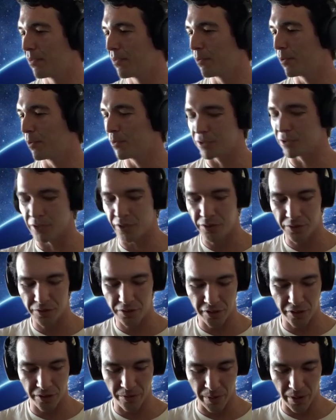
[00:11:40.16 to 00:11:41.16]
What was
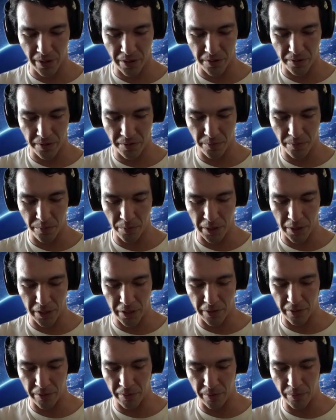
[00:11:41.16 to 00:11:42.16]
interesting about
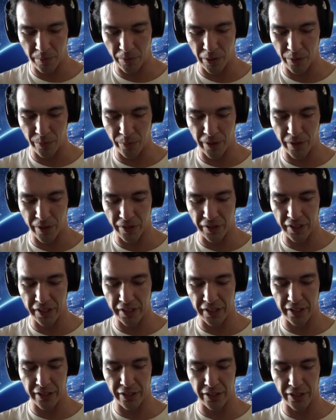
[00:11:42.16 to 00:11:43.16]
being primarily
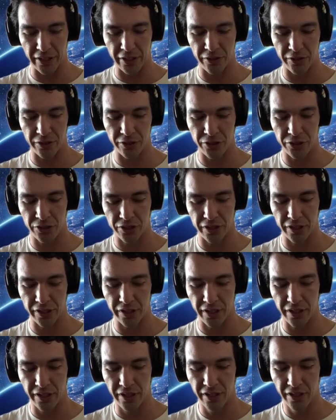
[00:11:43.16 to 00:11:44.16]
like a
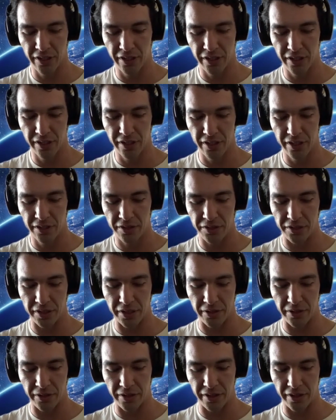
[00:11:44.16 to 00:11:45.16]
Christian
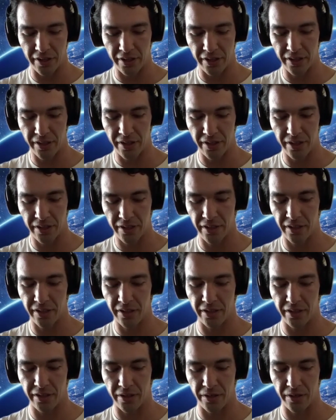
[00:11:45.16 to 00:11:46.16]
centered
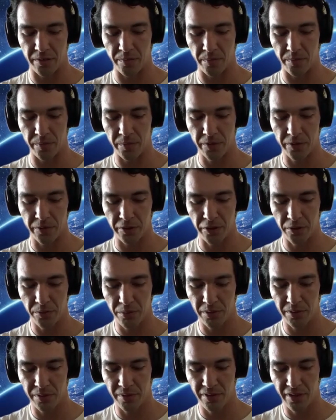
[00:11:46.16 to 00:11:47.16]

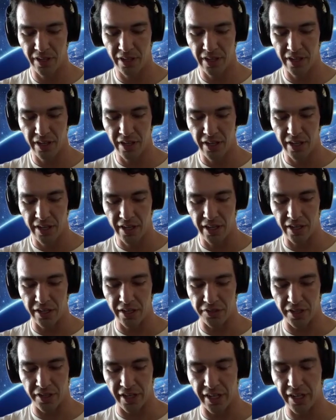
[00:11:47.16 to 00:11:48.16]
group
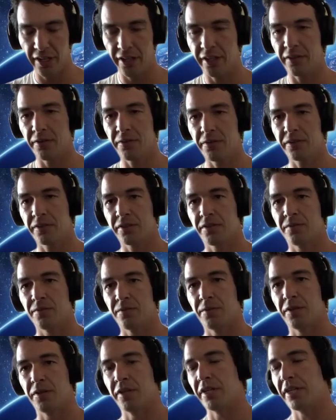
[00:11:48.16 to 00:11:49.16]
is that I didn't
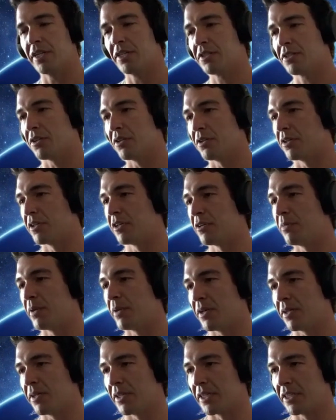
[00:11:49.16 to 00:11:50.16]
really get to learn
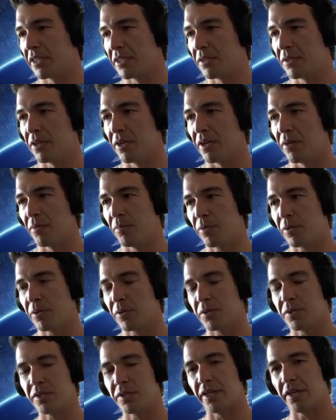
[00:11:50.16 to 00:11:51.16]
about like
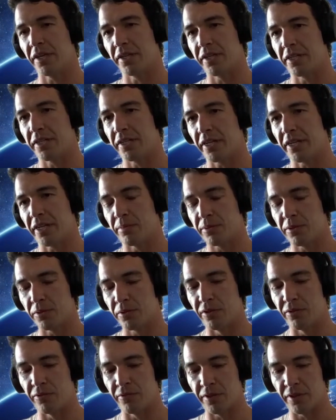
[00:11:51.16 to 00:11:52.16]
personality types
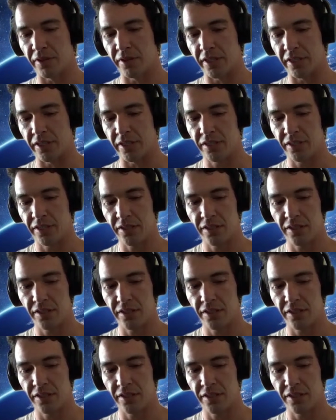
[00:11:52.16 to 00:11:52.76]
or even like